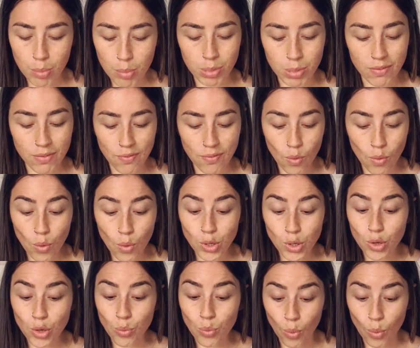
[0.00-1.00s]
Before
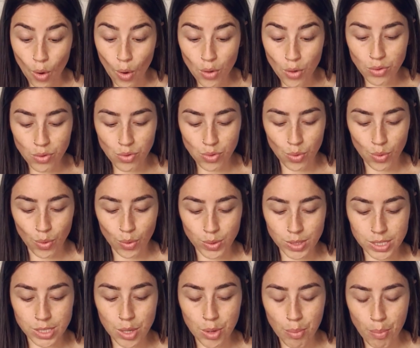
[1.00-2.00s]
you were the
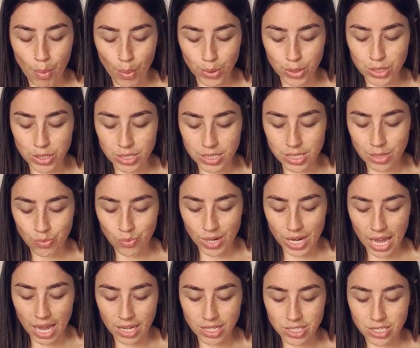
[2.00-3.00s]
thoughts, emotions, and
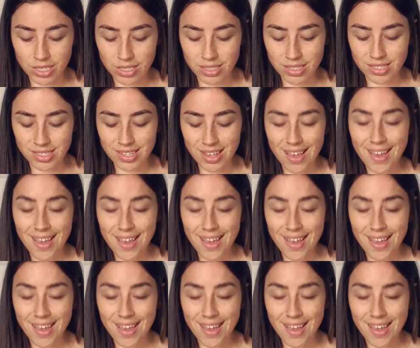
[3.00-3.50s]
reactions.